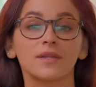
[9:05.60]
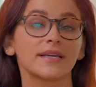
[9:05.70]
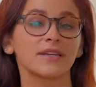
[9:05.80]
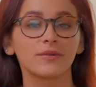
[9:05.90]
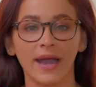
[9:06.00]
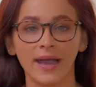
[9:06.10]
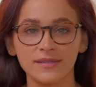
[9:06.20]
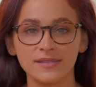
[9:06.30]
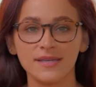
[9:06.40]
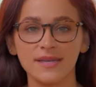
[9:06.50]
will
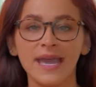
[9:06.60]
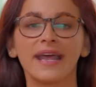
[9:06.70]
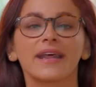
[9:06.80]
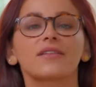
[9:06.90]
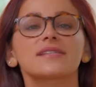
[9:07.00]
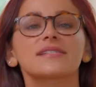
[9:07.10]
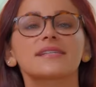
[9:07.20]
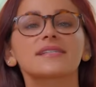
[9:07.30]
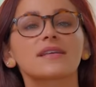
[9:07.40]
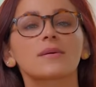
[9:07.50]
interact and how the
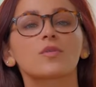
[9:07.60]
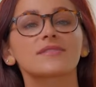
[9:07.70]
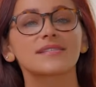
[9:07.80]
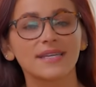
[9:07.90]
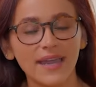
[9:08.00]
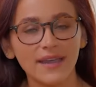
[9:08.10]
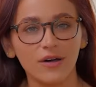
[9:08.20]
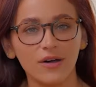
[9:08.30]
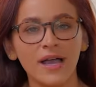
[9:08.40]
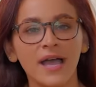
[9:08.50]
system will
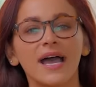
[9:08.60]
scale